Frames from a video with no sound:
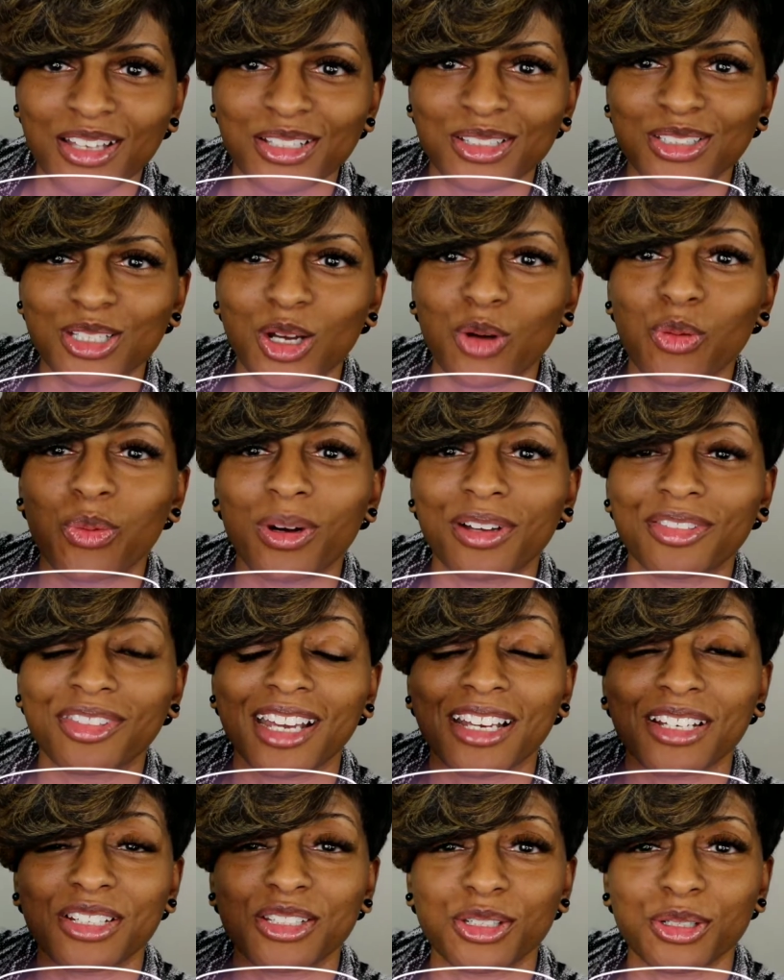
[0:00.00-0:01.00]
So what
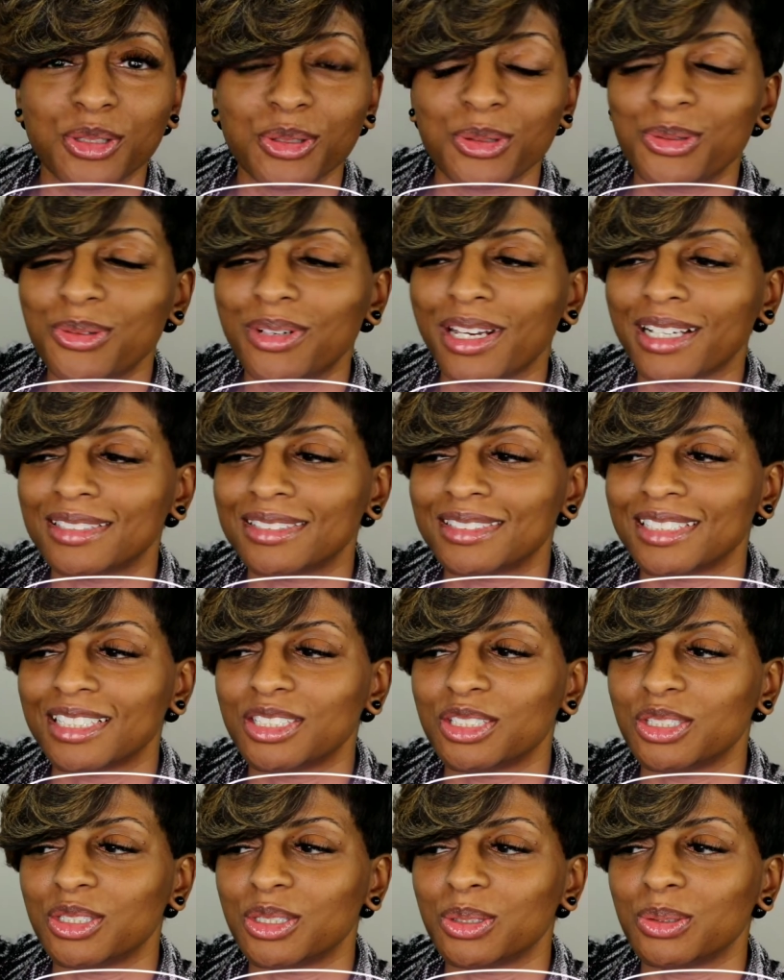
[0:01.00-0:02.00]
they do, they
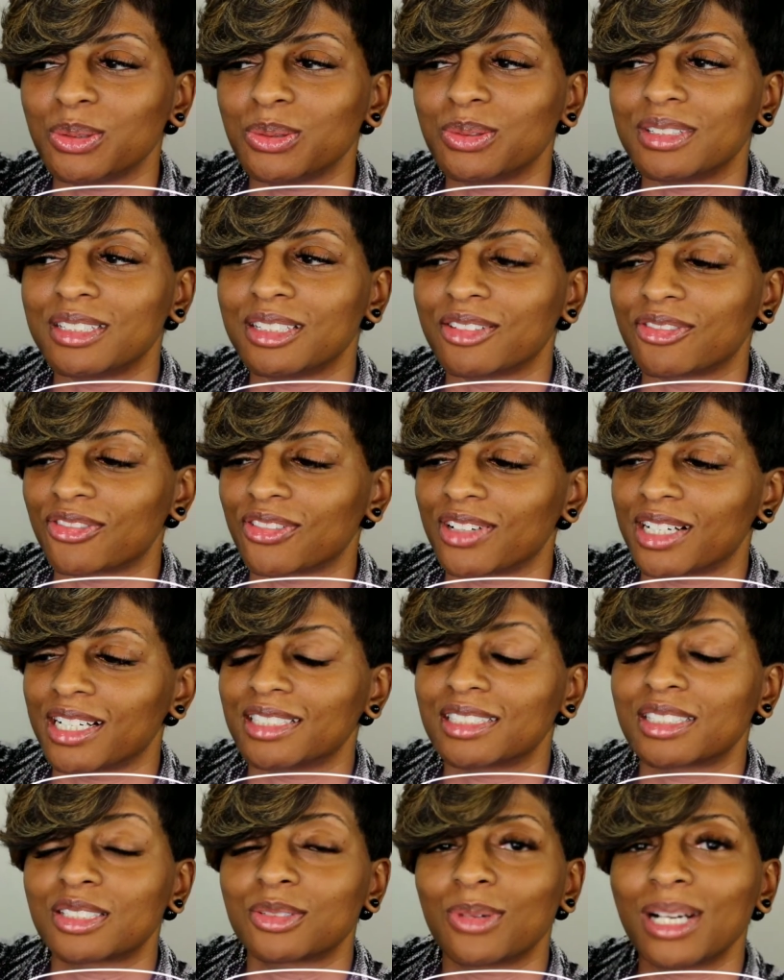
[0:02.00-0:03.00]
send you
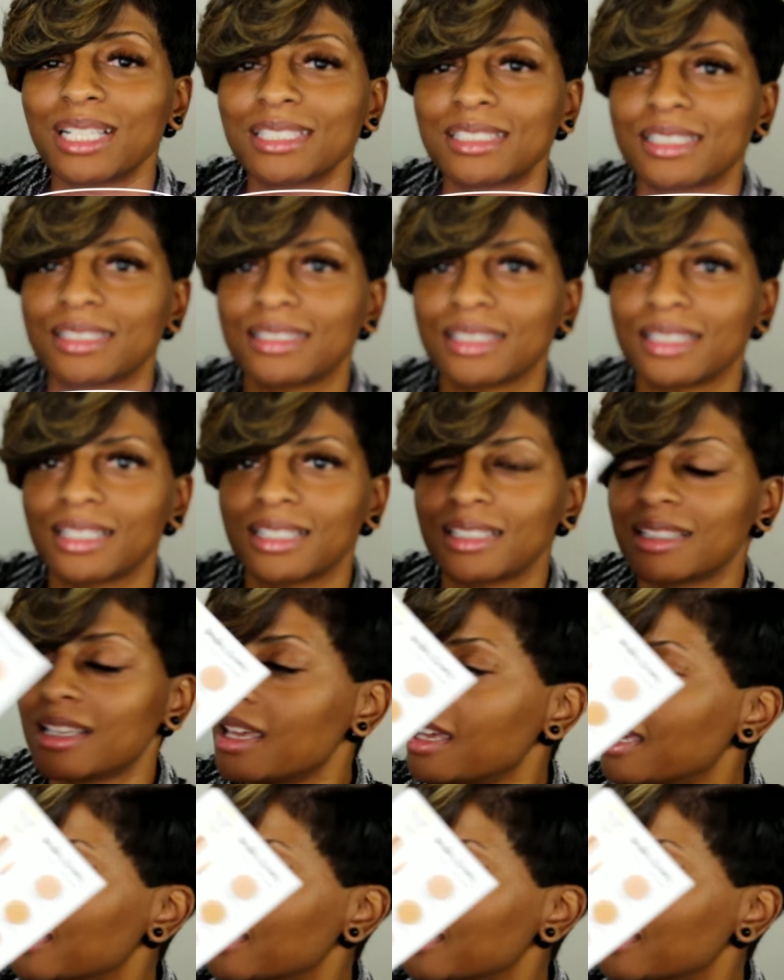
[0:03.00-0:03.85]
different swatches in.